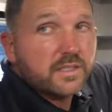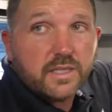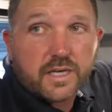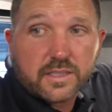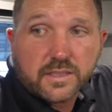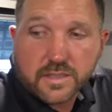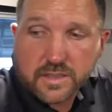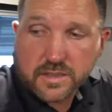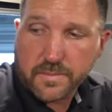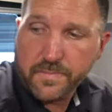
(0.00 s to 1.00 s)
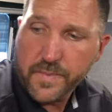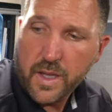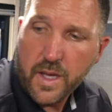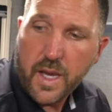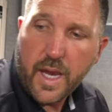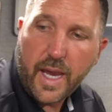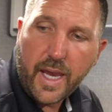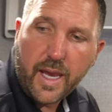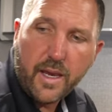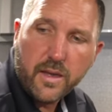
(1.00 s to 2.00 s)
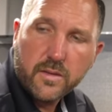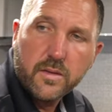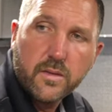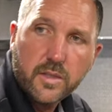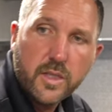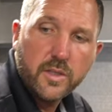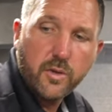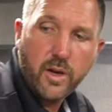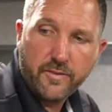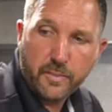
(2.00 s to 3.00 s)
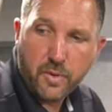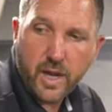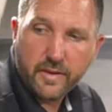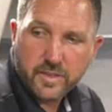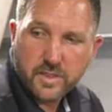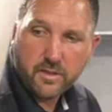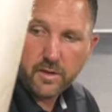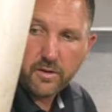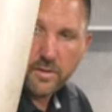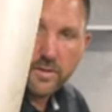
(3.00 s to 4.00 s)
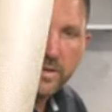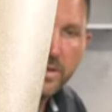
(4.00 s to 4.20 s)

the ducted system. And you do have a privacy curtain